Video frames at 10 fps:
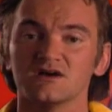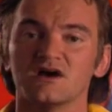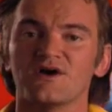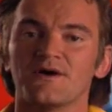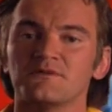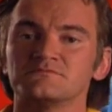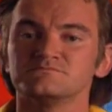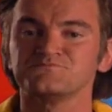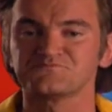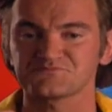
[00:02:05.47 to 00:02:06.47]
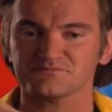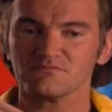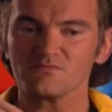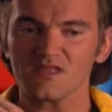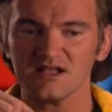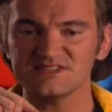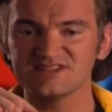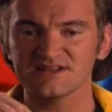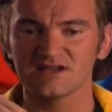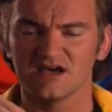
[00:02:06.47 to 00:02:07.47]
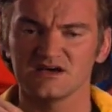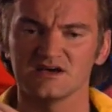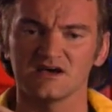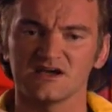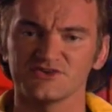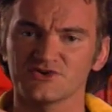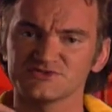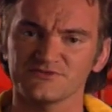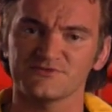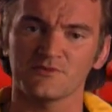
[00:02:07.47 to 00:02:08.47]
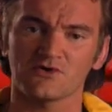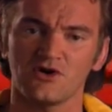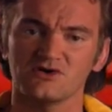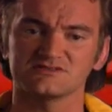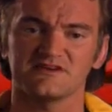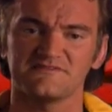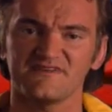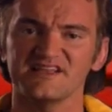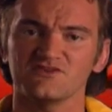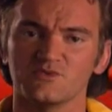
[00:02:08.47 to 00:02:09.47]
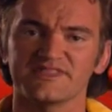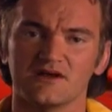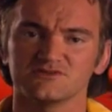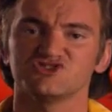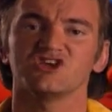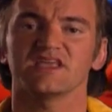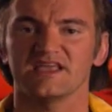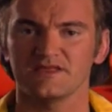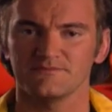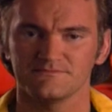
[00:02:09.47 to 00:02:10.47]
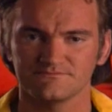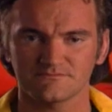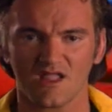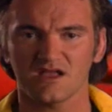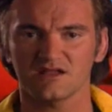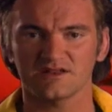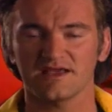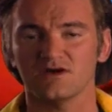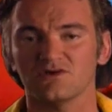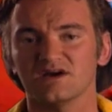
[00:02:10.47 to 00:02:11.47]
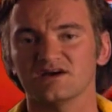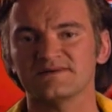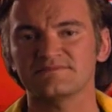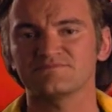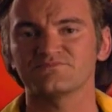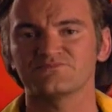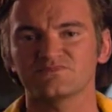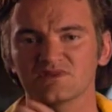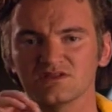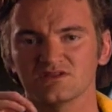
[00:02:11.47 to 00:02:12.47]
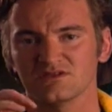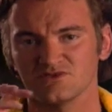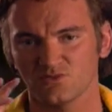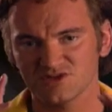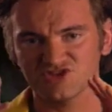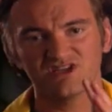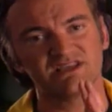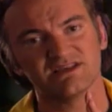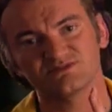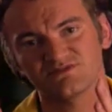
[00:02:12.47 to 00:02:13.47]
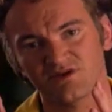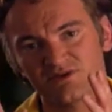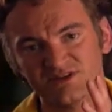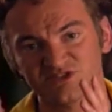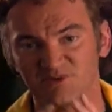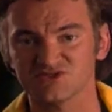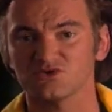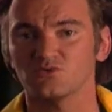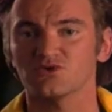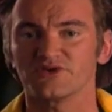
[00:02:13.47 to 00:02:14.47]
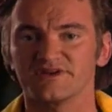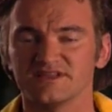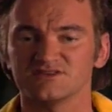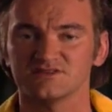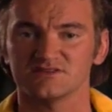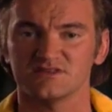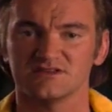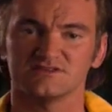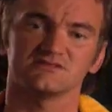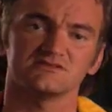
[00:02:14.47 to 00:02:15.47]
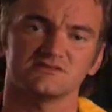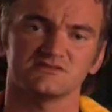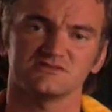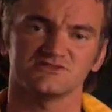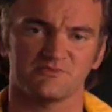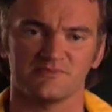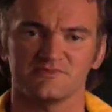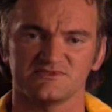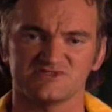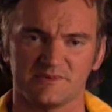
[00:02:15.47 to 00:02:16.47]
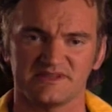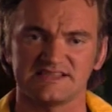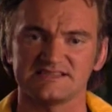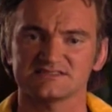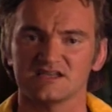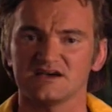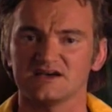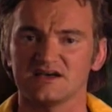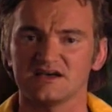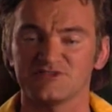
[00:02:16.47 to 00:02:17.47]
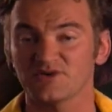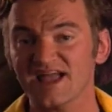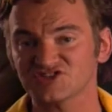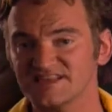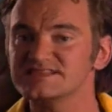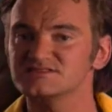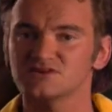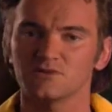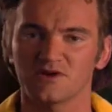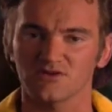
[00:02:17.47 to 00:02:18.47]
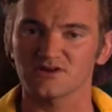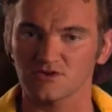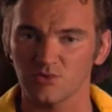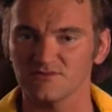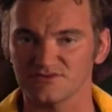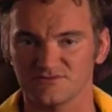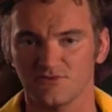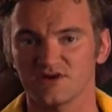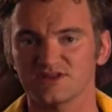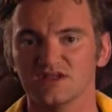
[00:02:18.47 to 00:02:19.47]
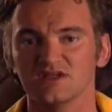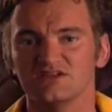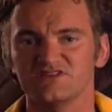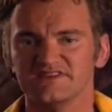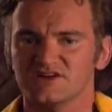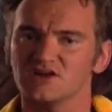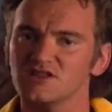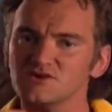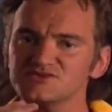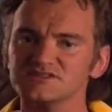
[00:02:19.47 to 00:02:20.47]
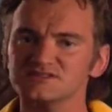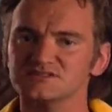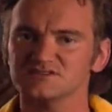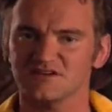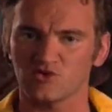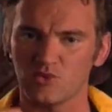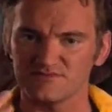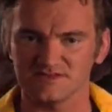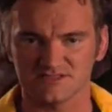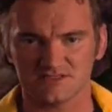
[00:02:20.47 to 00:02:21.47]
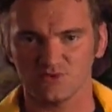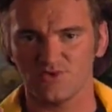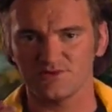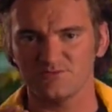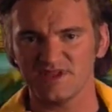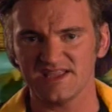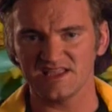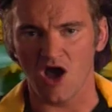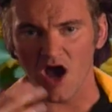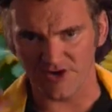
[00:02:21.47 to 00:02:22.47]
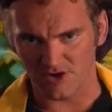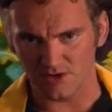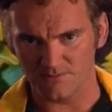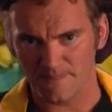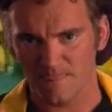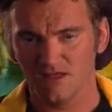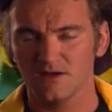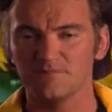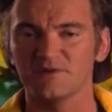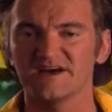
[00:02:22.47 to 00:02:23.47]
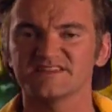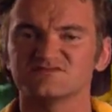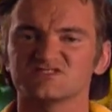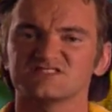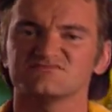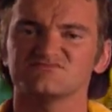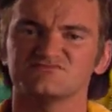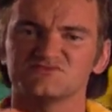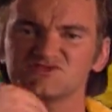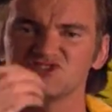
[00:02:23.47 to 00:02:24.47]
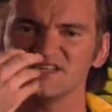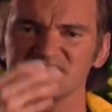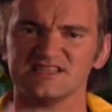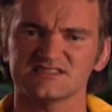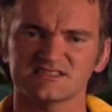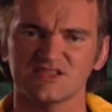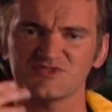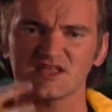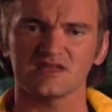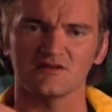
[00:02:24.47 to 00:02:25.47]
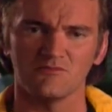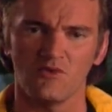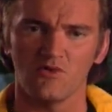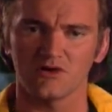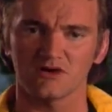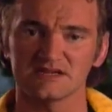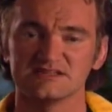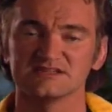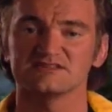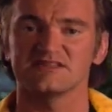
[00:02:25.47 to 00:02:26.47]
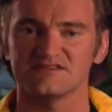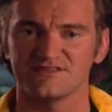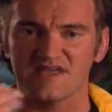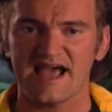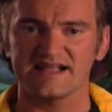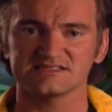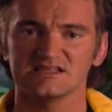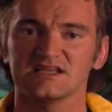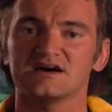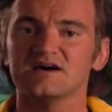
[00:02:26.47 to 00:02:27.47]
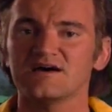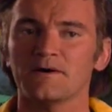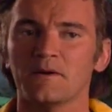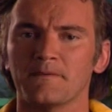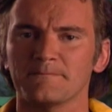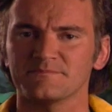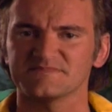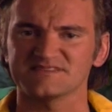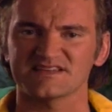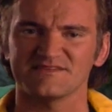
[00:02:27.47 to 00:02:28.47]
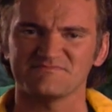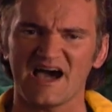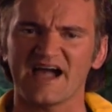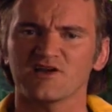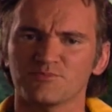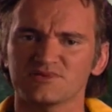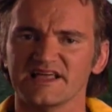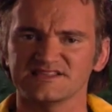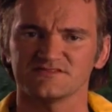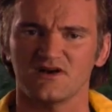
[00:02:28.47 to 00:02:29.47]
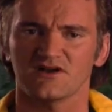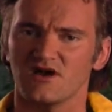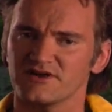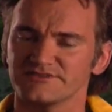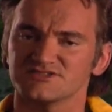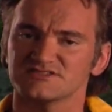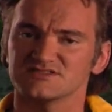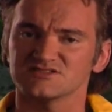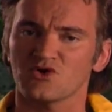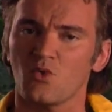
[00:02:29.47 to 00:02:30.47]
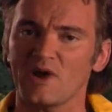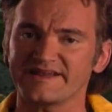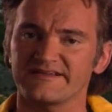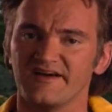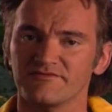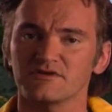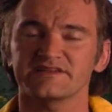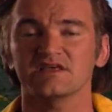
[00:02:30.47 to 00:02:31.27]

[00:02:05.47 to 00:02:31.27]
Um, did a, a, Yakuza film called Fight Without Jingi. Now, um, the word jingi is a very special word in, in Jap- Japanese. Uh, there actually isn't an American equivalent for it. The closest equivalent would be honor, but jingi is something more than that. Um, it's like a higher place of honor. Honor just doesn't quite cover it.